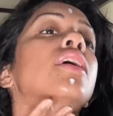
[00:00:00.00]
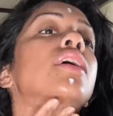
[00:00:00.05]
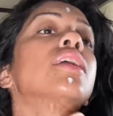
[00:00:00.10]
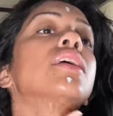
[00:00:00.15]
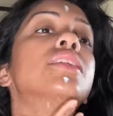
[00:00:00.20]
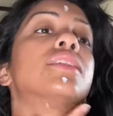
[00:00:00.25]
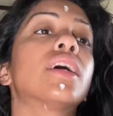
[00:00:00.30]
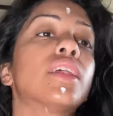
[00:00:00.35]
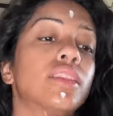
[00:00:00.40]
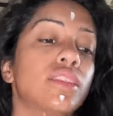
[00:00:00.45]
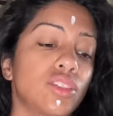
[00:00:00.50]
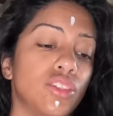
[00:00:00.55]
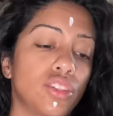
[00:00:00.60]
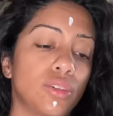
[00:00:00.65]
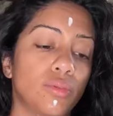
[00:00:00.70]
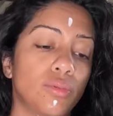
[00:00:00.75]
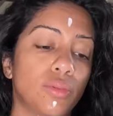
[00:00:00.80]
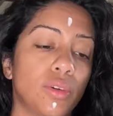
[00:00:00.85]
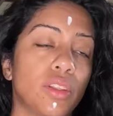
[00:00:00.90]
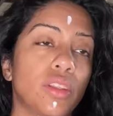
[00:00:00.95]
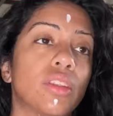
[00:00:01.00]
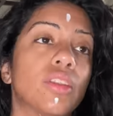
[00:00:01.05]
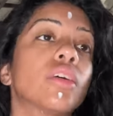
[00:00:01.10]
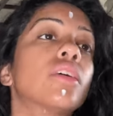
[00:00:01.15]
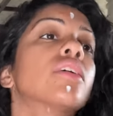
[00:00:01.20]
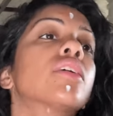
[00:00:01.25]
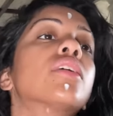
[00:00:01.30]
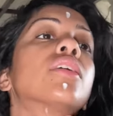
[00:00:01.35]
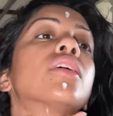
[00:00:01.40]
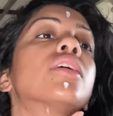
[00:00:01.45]
He's at the gym with
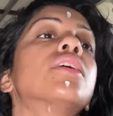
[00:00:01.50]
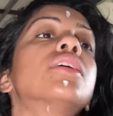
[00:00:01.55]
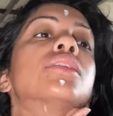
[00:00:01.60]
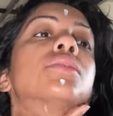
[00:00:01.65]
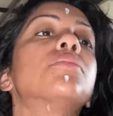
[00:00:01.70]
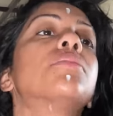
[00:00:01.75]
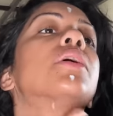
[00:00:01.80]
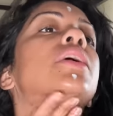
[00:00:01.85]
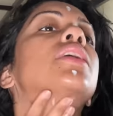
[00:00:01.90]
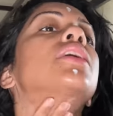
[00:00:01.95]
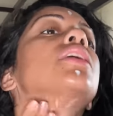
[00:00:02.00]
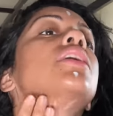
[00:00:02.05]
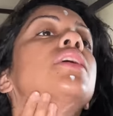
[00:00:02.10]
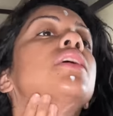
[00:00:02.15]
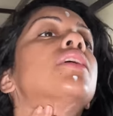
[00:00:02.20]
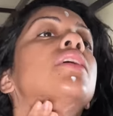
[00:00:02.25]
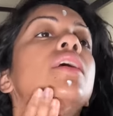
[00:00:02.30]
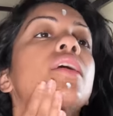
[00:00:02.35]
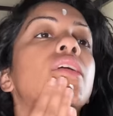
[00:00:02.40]
his buddy